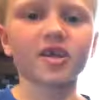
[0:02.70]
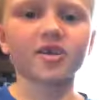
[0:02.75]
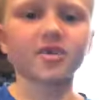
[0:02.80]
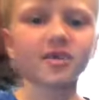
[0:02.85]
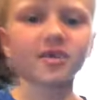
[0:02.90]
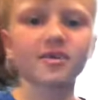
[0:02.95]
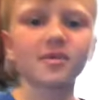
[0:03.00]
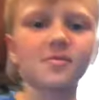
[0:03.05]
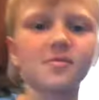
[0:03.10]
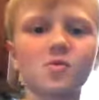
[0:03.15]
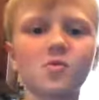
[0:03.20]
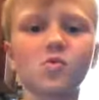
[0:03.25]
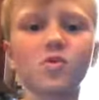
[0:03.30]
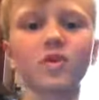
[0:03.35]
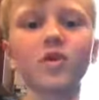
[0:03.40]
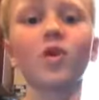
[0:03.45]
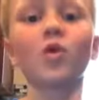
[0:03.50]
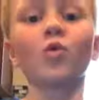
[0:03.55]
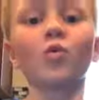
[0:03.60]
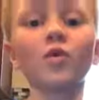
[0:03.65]
hashtag number
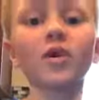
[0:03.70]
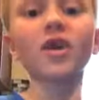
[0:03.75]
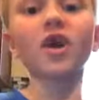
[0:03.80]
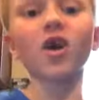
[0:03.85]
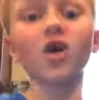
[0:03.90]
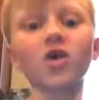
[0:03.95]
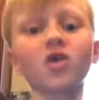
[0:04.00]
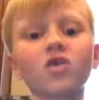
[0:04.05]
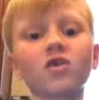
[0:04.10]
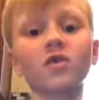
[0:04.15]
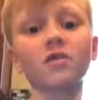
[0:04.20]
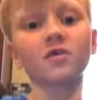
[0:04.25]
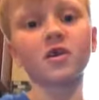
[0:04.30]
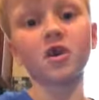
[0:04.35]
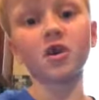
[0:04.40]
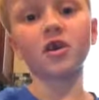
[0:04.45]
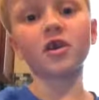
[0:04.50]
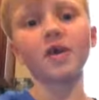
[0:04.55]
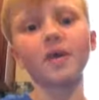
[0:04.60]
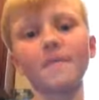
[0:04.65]
one. We are
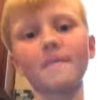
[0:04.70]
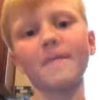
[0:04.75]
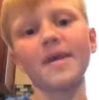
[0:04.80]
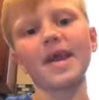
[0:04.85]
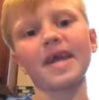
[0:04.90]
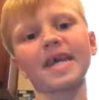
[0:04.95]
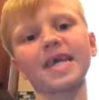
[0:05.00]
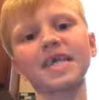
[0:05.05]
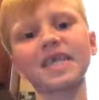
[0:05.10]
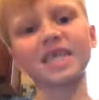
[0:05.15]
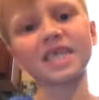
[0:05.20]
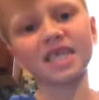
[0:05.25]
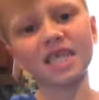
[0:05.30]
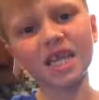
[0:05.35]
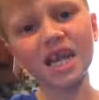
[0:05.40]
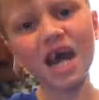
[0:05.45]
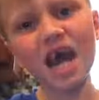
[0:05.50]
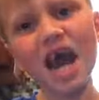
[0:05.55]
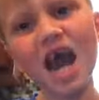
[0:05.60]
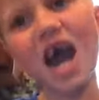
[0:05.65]
gonna make
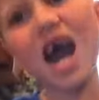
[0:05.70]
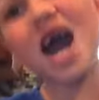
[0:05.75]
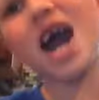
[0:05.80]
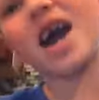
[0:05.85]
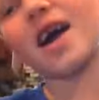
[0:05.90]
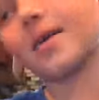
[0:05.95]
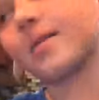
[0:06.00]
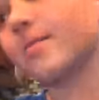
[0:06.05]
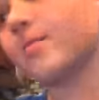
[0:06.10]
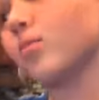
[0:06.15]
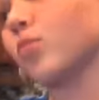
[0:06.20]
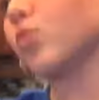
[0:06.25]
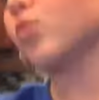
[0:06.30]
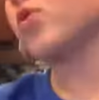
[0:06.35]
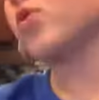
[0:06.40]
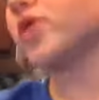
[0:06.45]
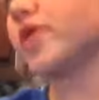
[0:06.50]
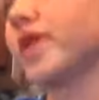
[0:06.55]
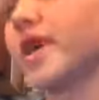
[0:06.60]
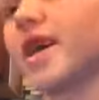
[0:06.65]
slime with